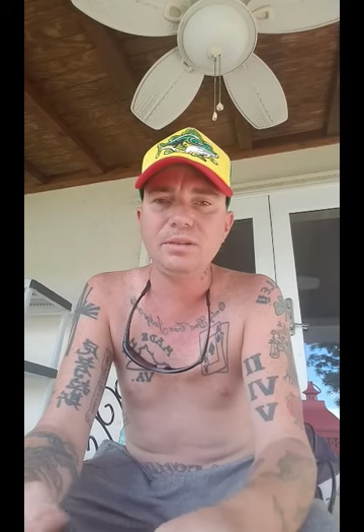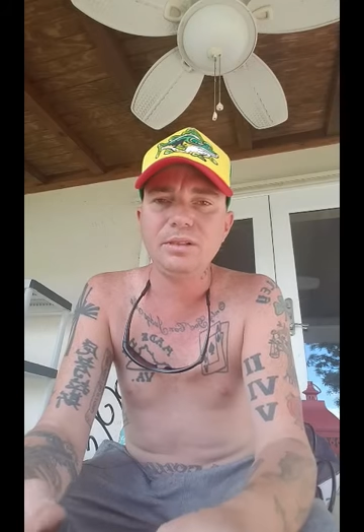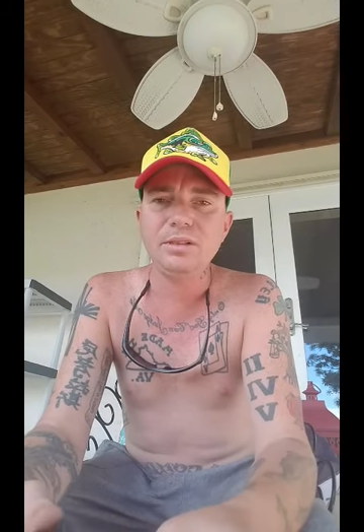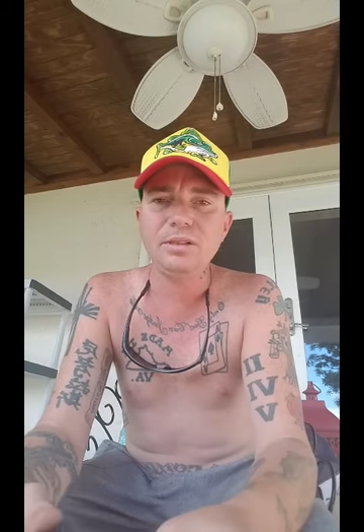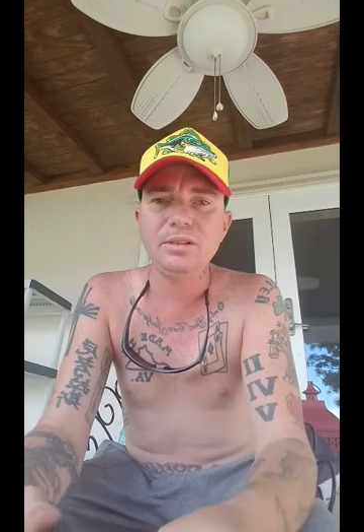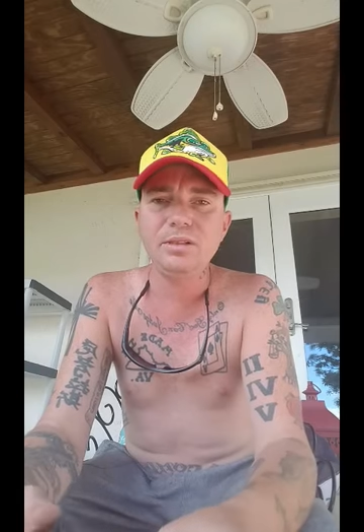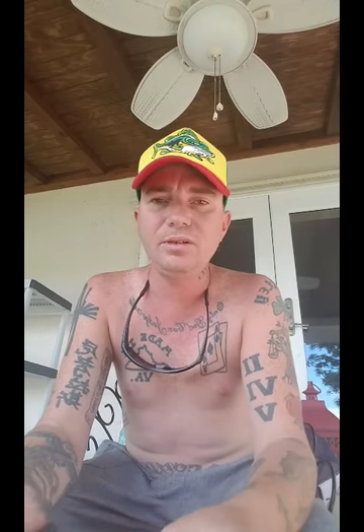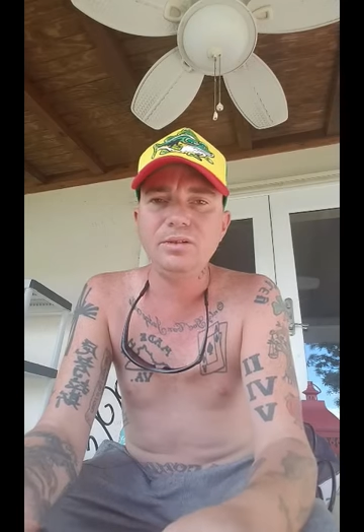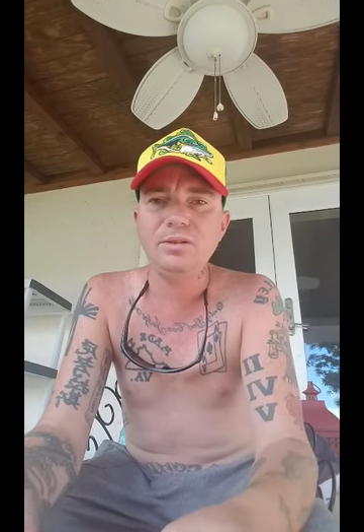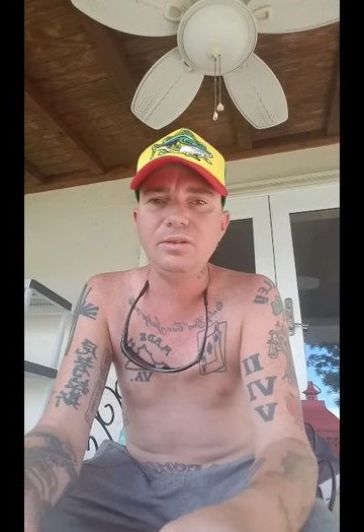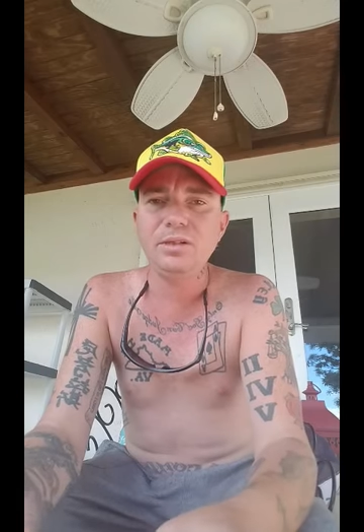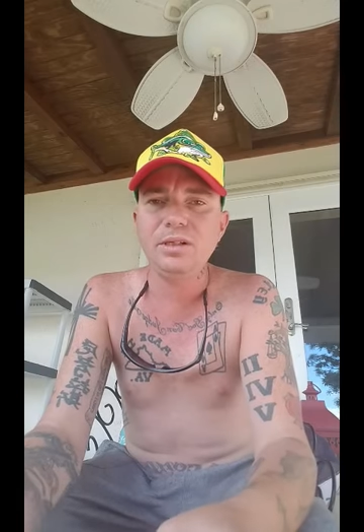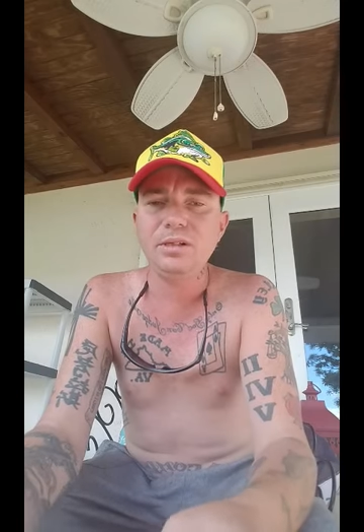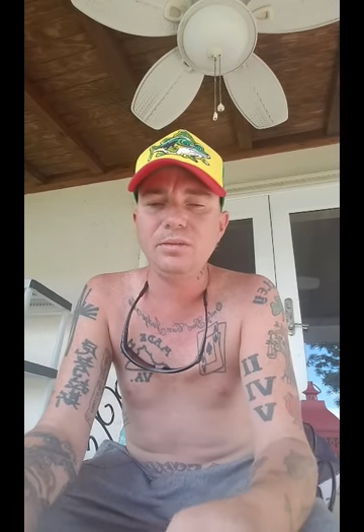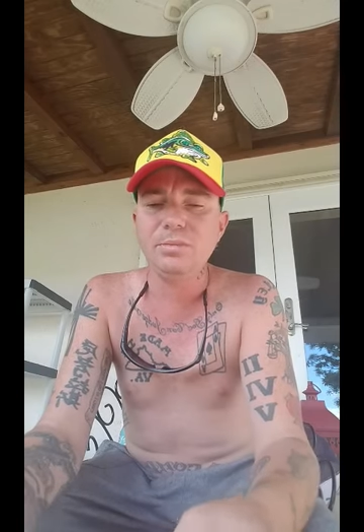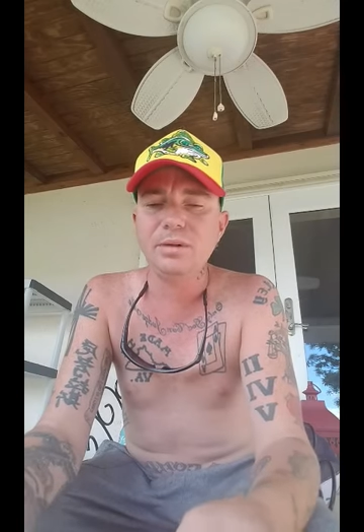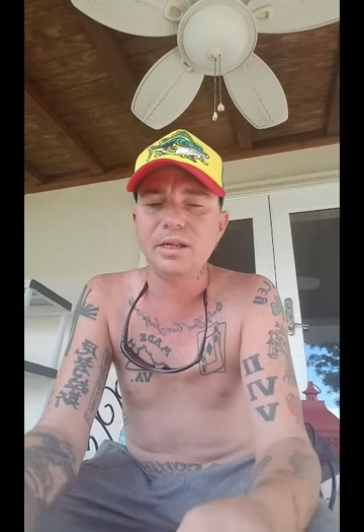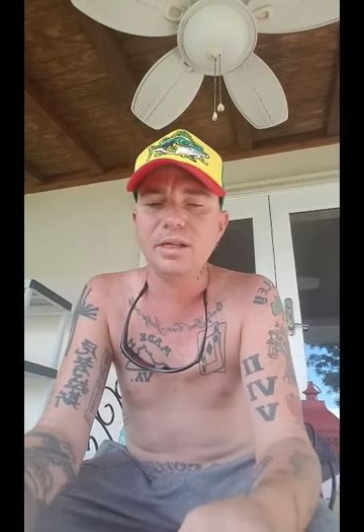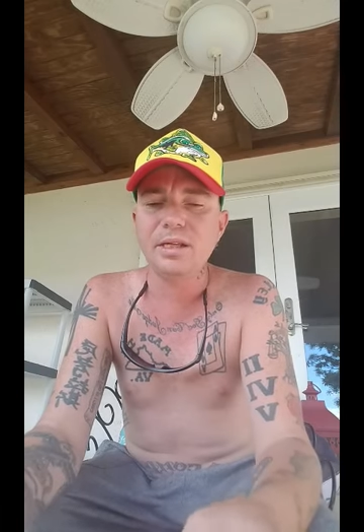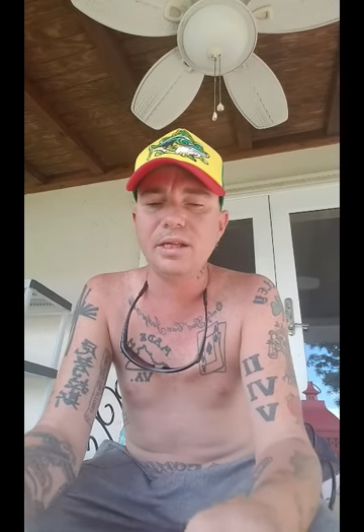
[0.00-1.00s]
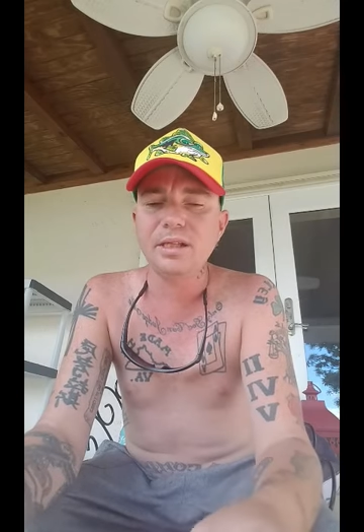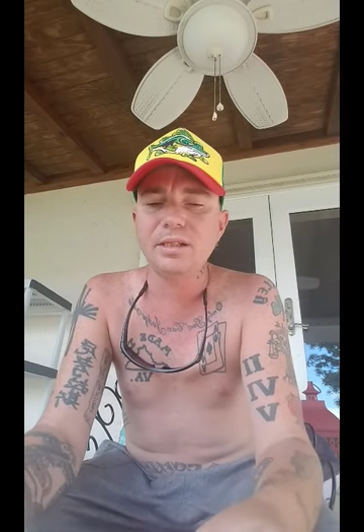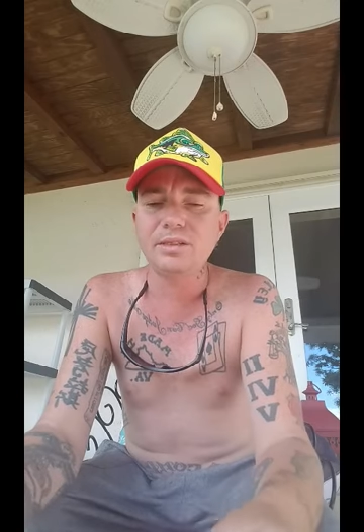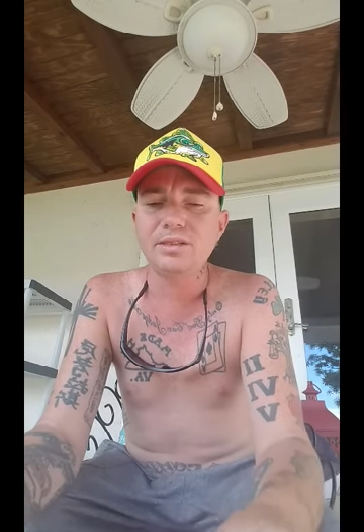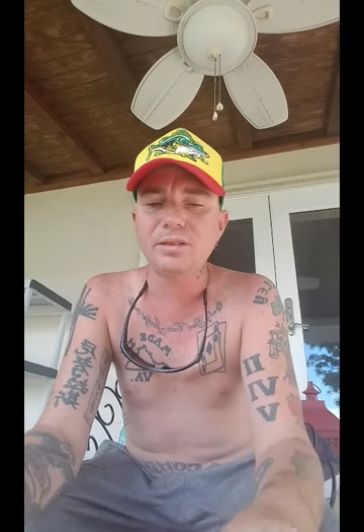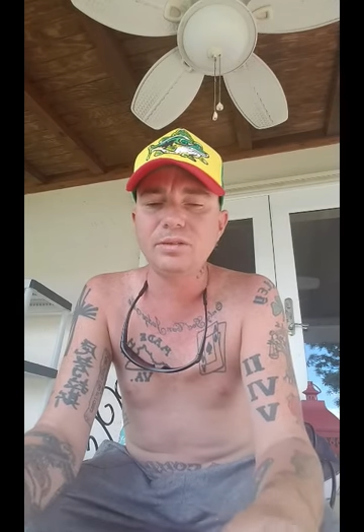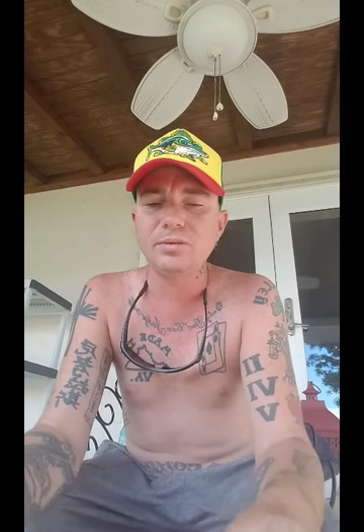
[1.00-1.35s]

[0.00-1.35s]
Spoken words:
then you don't need a bait caster.